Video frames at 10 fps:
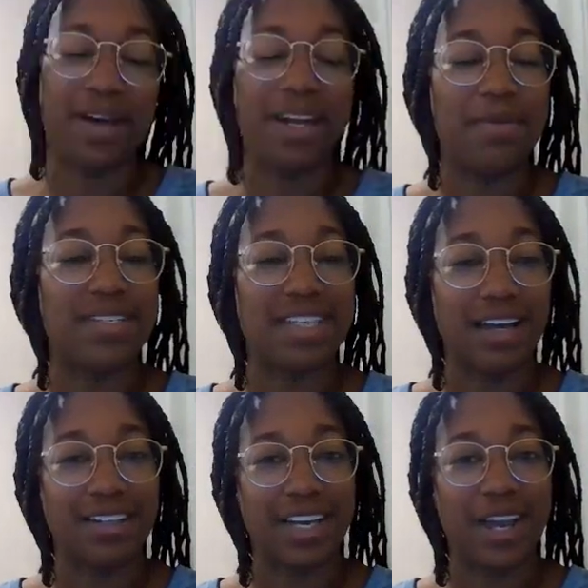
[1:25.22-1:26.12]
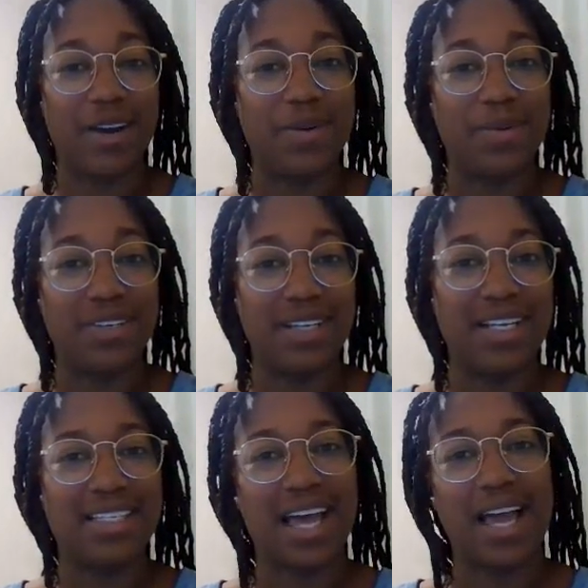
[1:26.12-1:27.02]
My name is Dr. Kara
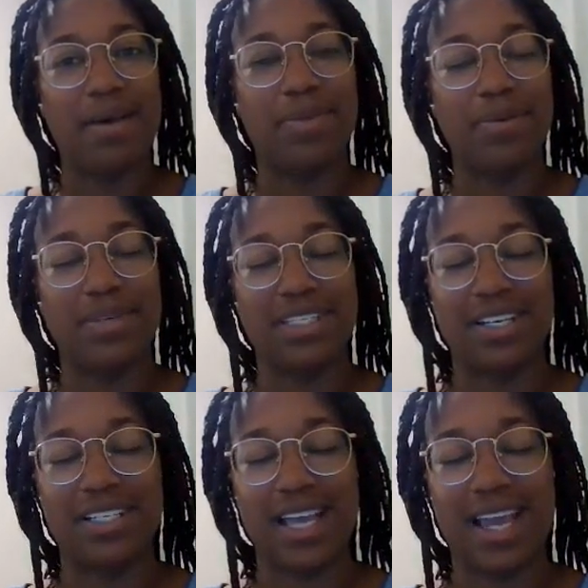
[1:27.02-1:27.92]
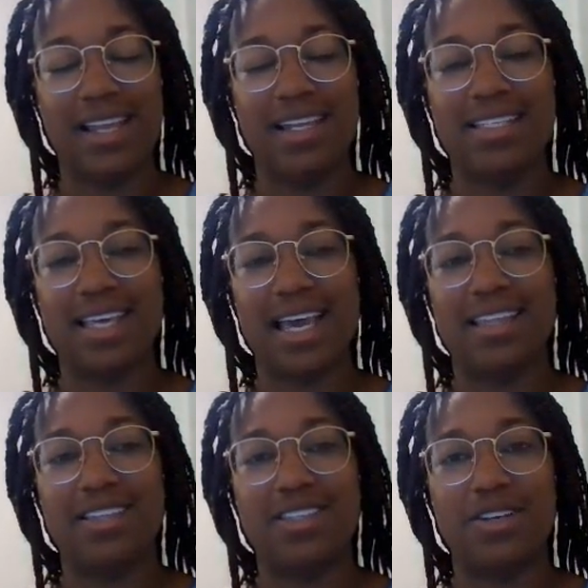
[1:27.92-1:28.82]
Woods. I am the research analyst
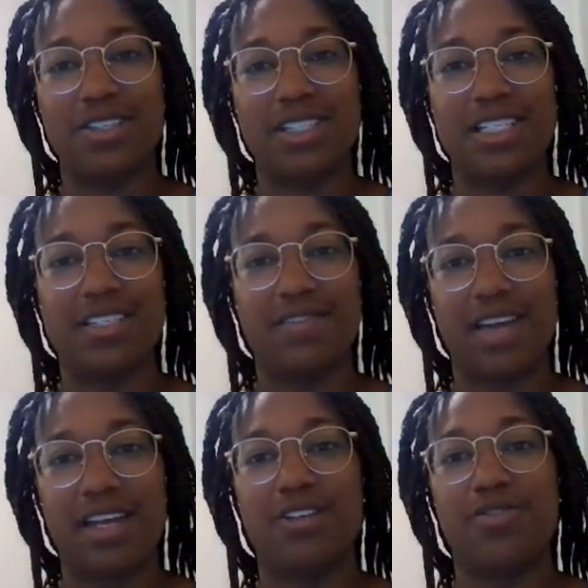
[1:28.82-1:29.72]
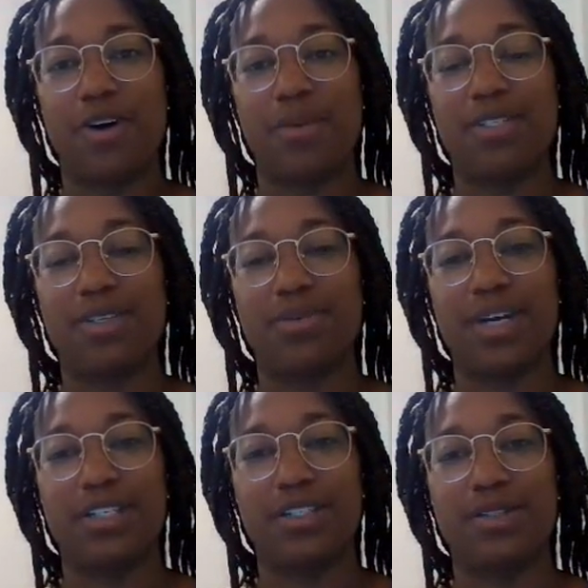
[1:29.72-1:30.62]
at the Socially Disadvantaged Farmers and
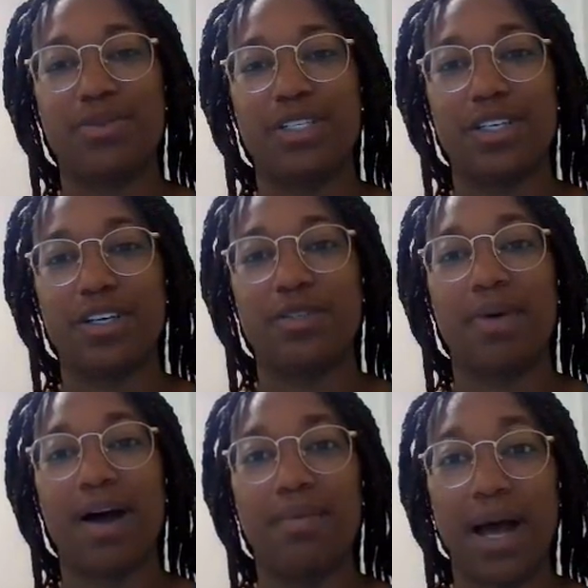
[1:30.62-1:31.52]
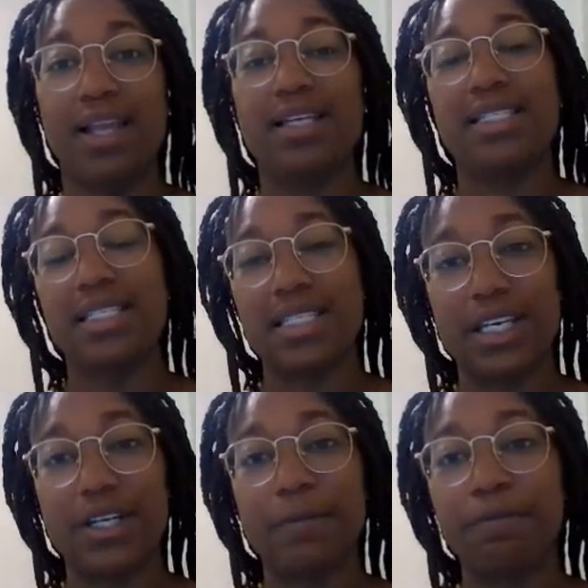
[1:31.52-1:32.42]
Ranchers Research Policy
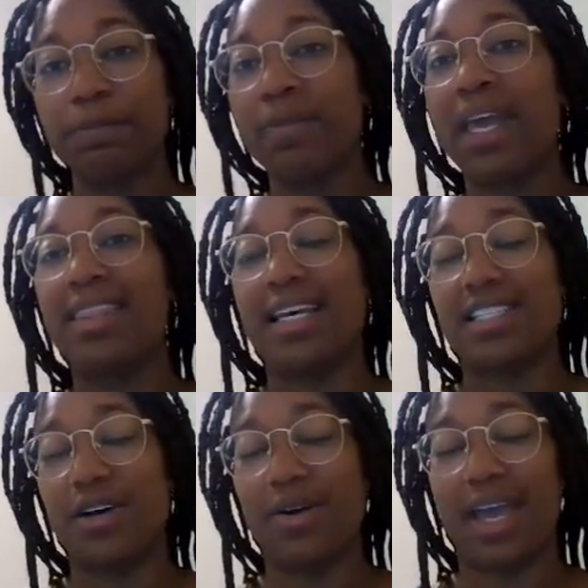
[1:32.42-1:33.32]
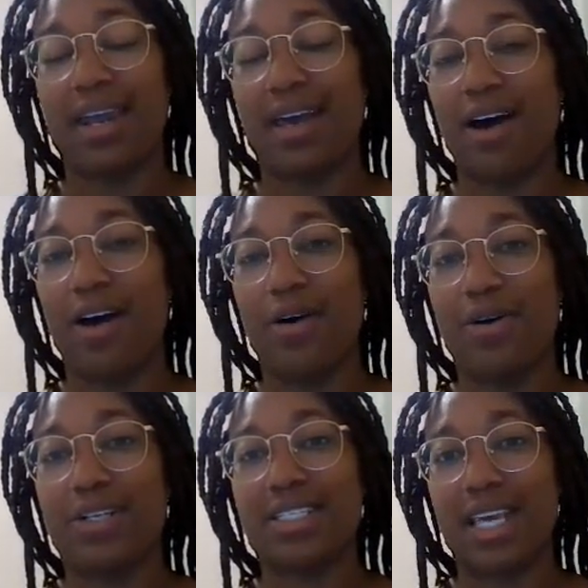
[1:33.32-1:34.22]
Center that's located at
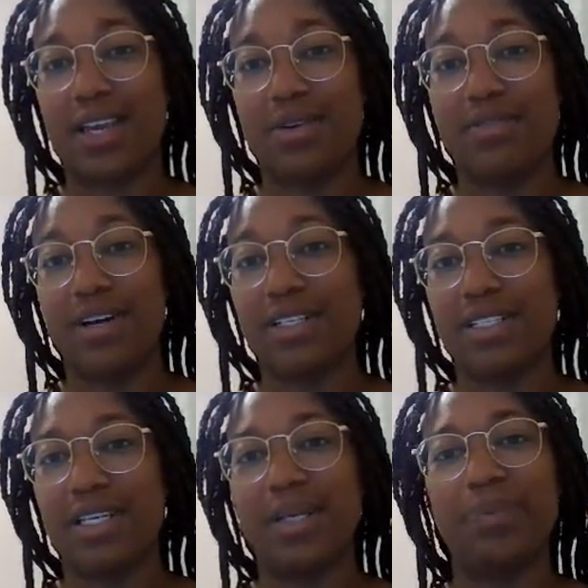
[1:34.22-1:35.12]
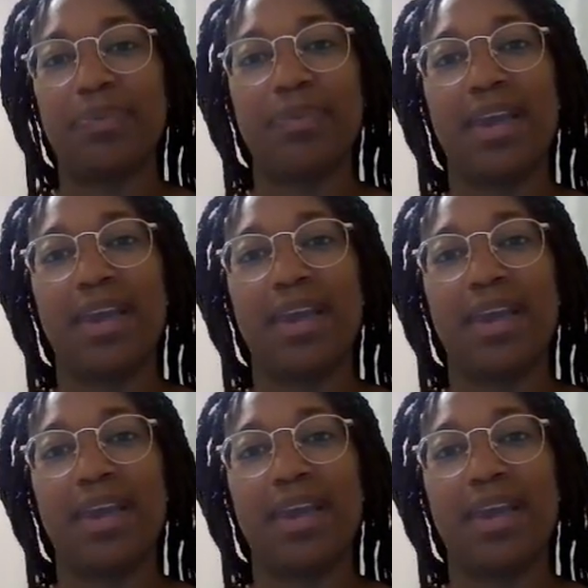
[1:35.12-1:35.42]
Alcorn State University.